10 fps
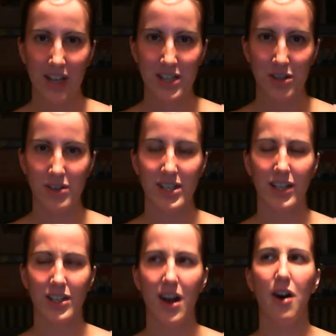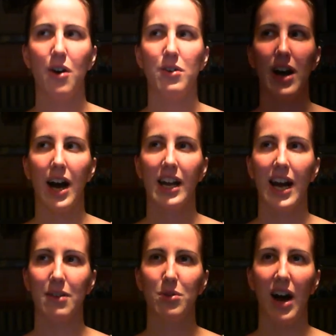so I was like, no,
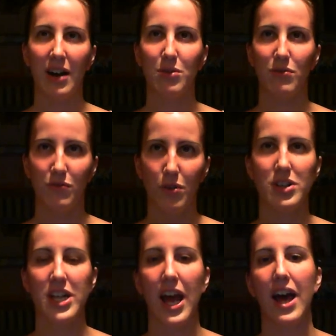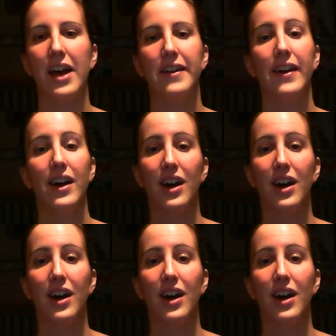I will forge ahead.